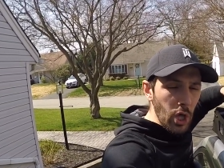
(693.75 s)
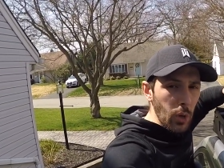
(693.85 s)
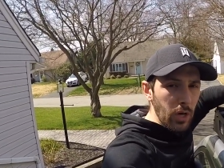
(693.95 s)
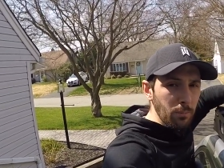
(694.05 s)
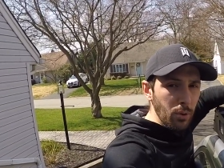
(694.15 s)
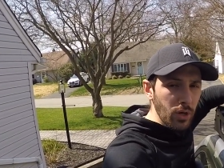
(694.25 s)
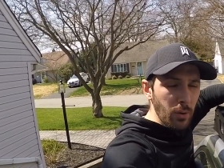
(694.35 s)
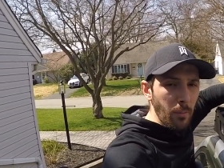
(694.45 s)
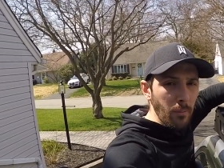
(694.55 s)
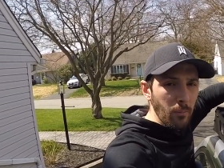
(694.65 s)
you want to put
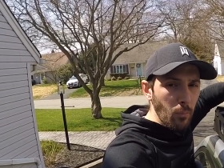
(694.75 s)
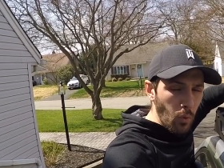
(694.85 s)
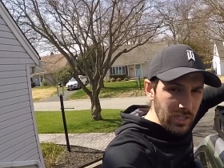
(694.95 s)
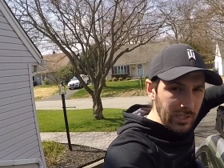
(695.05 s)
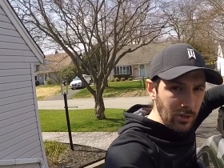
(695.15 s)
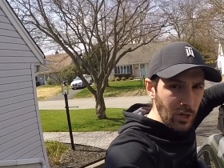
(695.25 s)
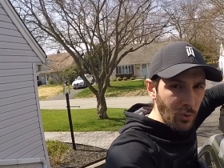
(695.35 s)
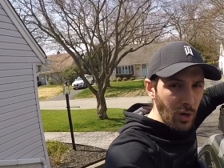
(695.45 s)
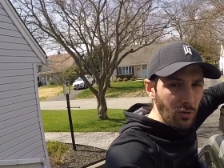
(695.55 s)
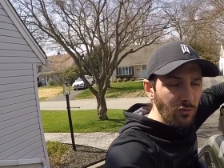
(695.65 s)
more
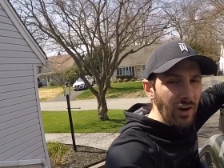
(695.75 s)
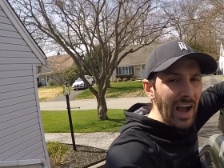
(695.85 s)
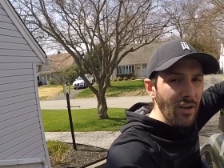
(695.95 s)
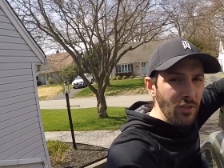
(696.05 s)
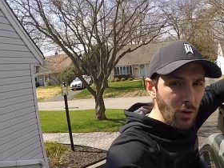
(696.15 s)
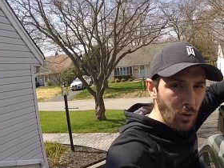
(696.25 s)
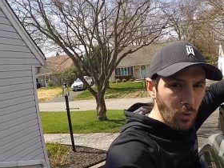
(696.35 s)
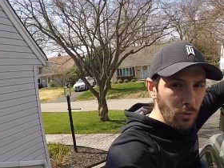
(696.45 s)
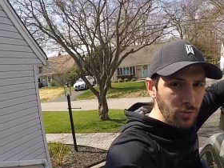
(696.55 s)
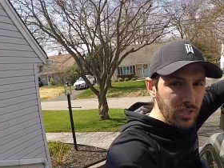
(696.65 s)
silicone around the
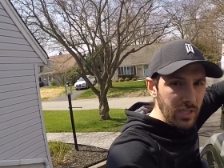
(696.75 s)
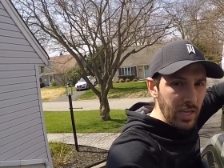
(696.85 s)
holes